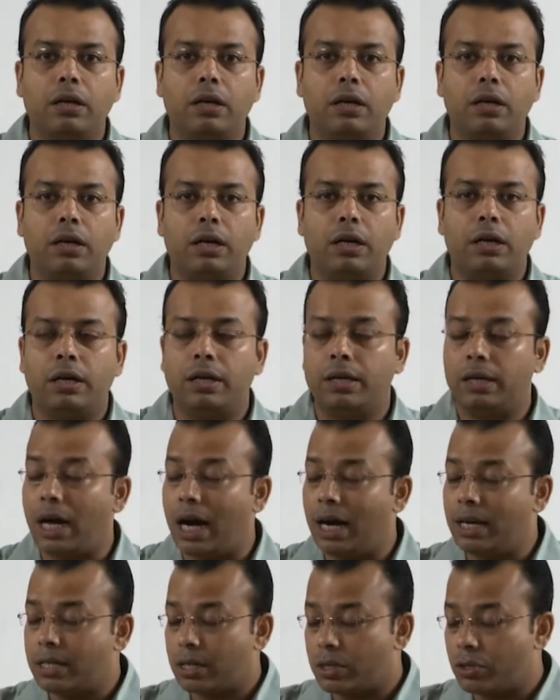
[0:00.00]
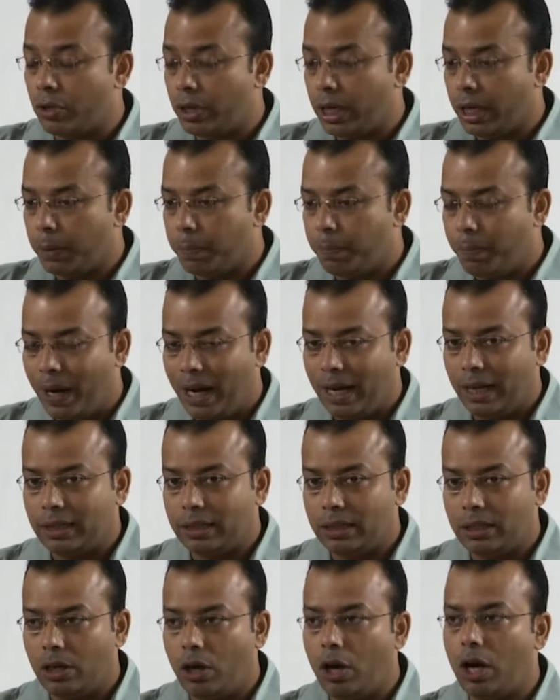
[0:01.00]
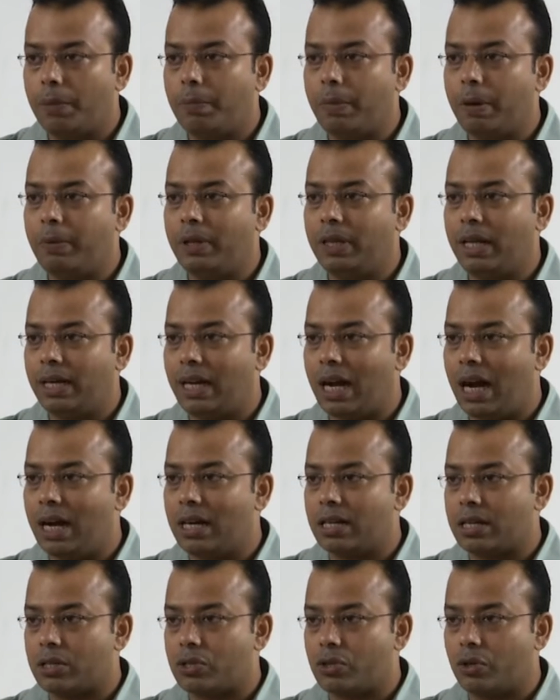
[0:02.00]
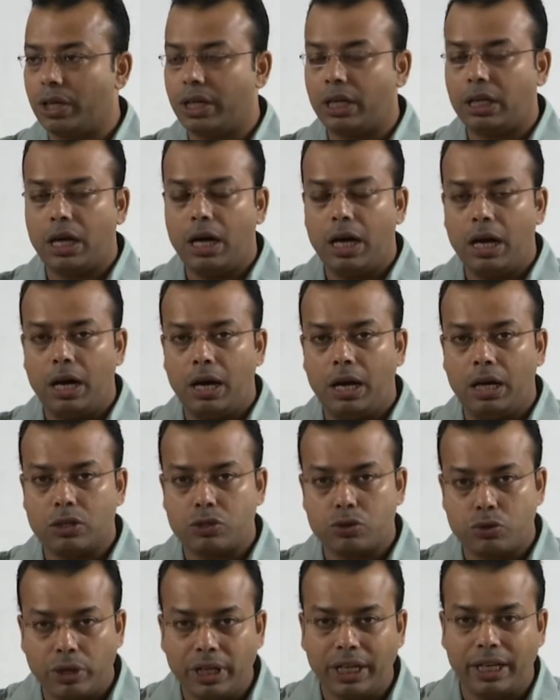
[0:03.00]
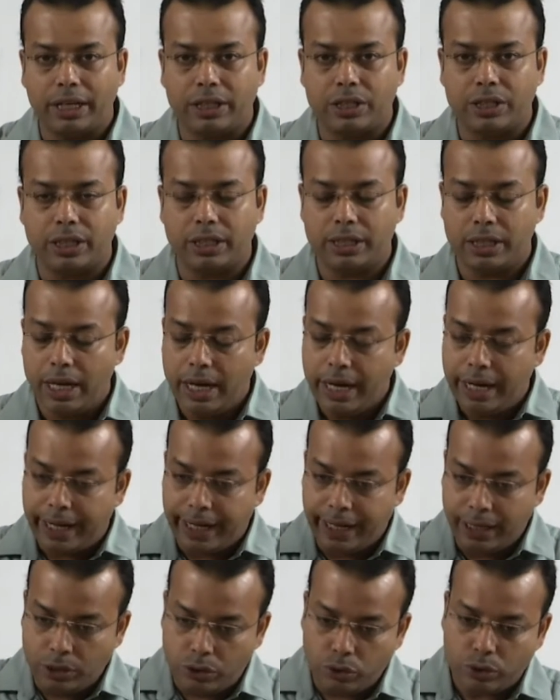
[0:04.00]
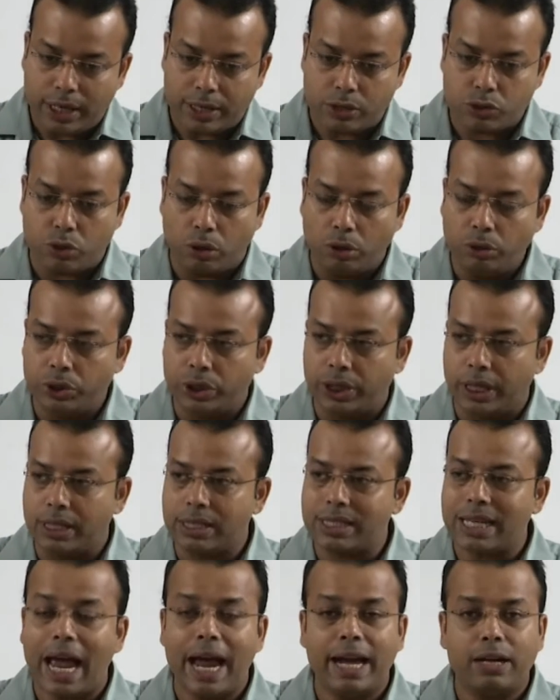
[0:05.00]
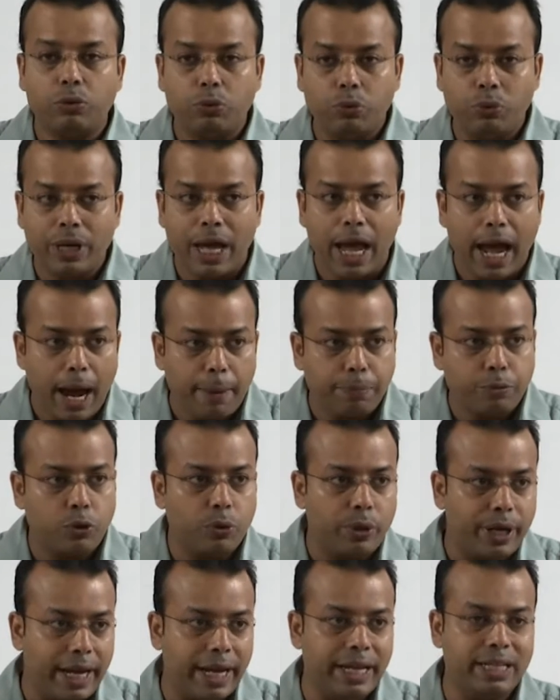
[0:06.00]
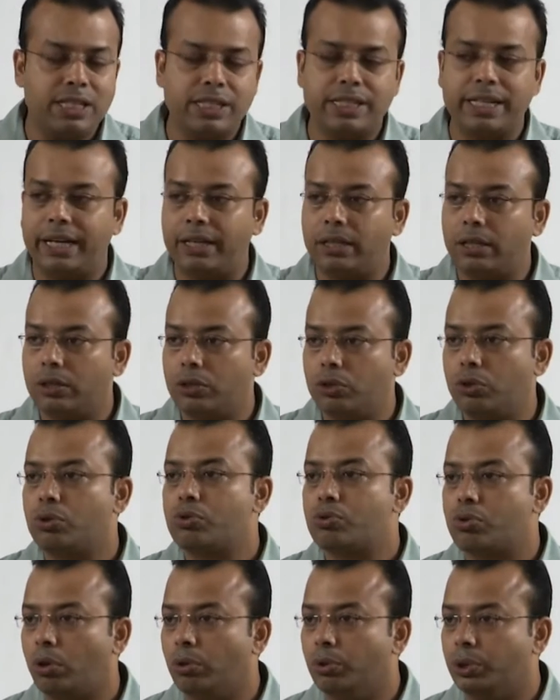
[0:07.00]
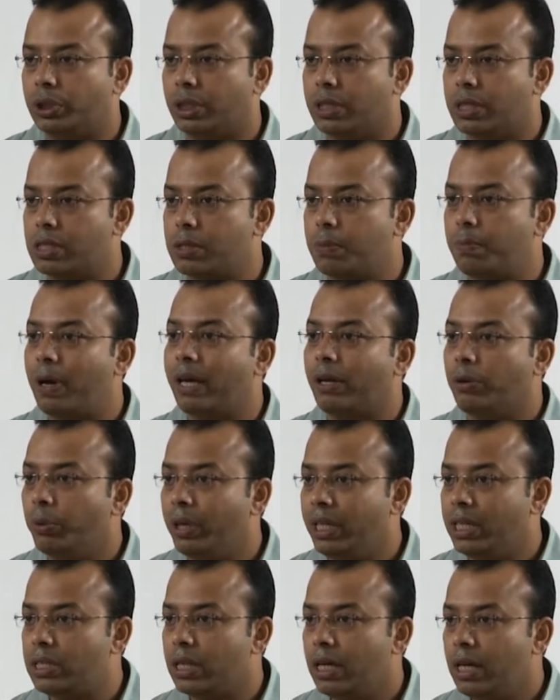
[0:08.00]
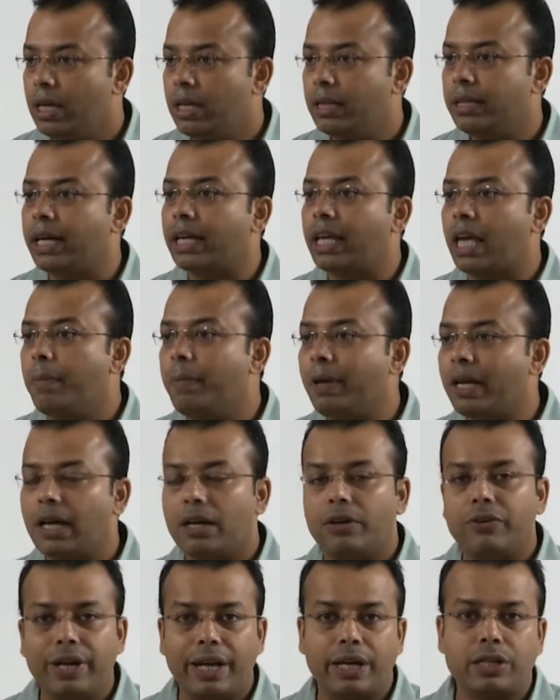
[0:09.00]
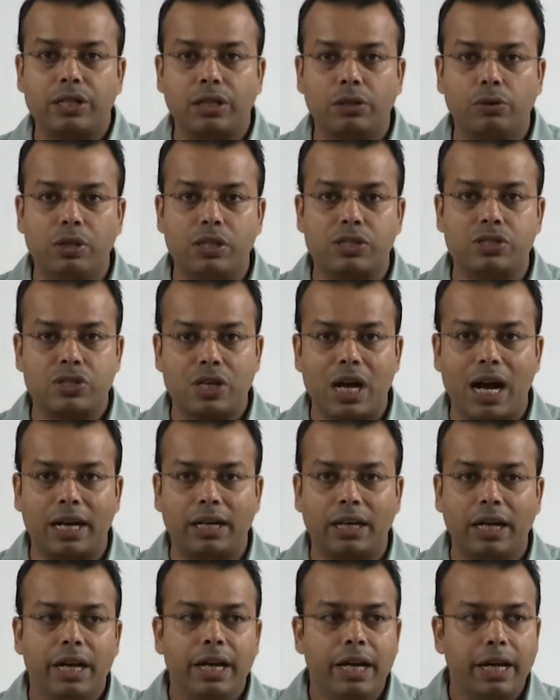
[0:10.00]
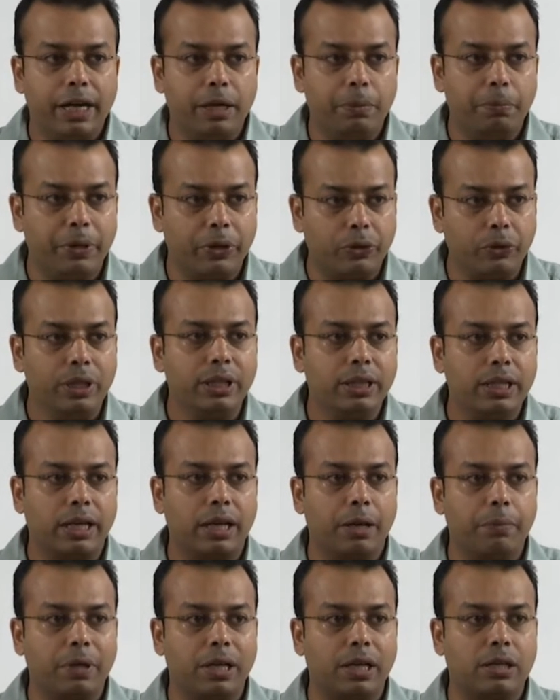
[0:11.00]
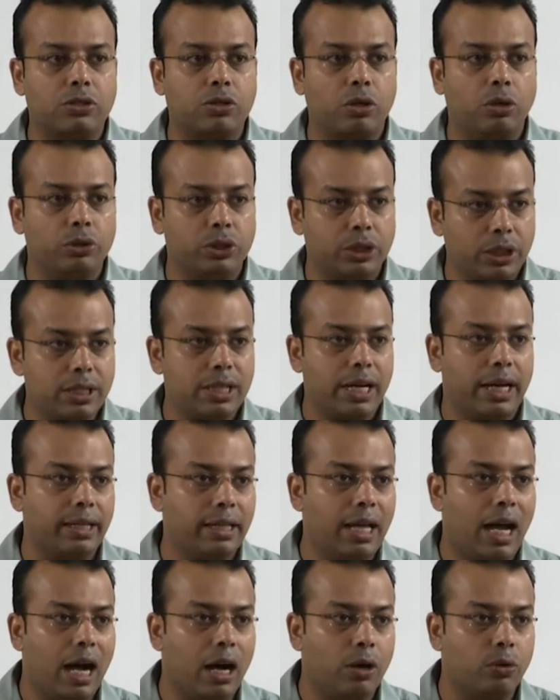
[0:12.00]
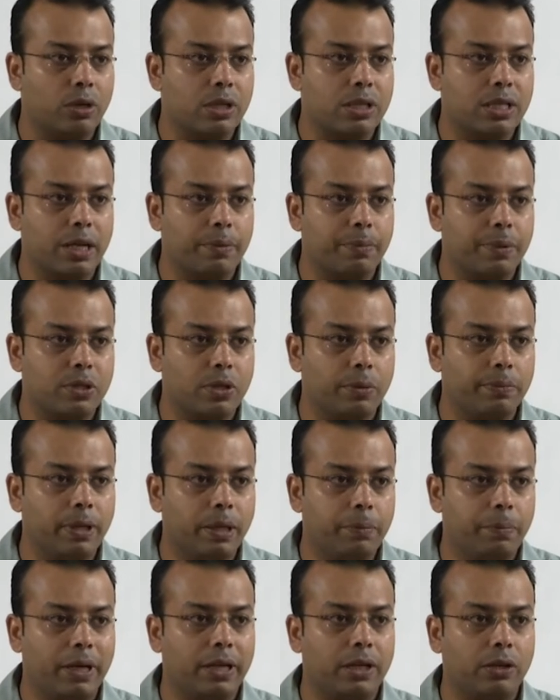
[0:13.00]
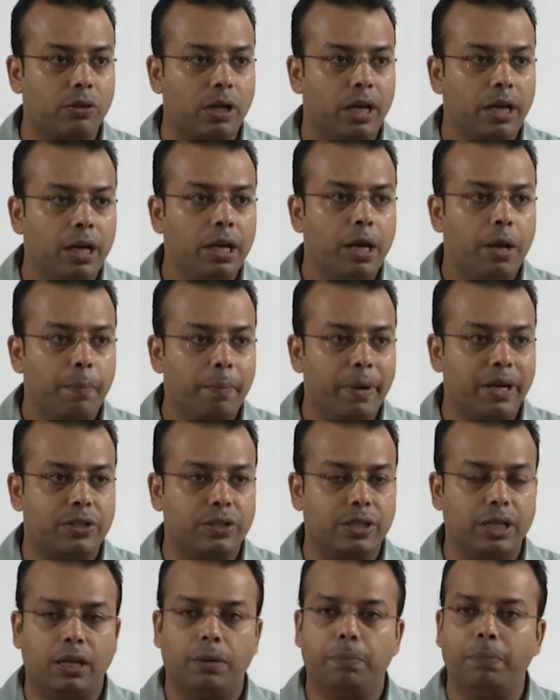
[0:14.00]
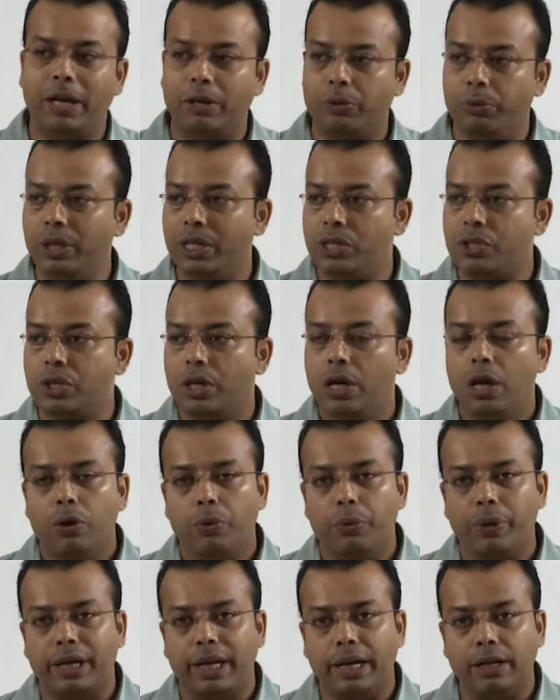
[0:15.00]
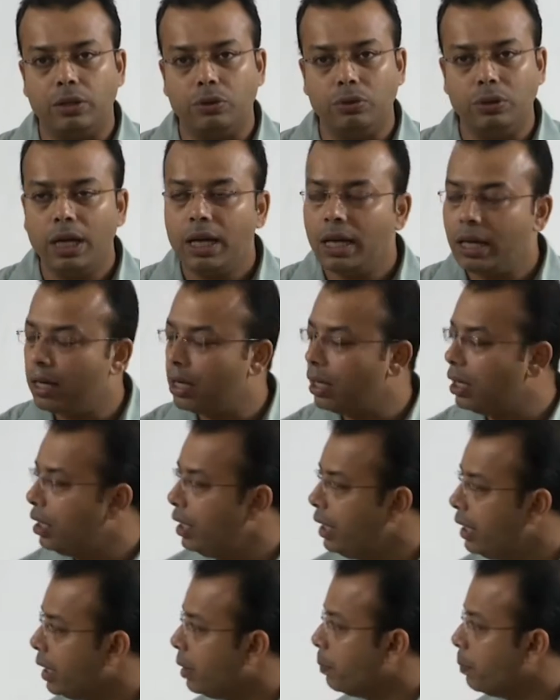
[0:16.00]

ultrasonic bath or maybe that ultrasonic sonicator into that solutions, and we have to agitate those solutions, by which the chemical reaction will start in between the chemical solutions and the outer surface of that particular material, by which we can do the cleaning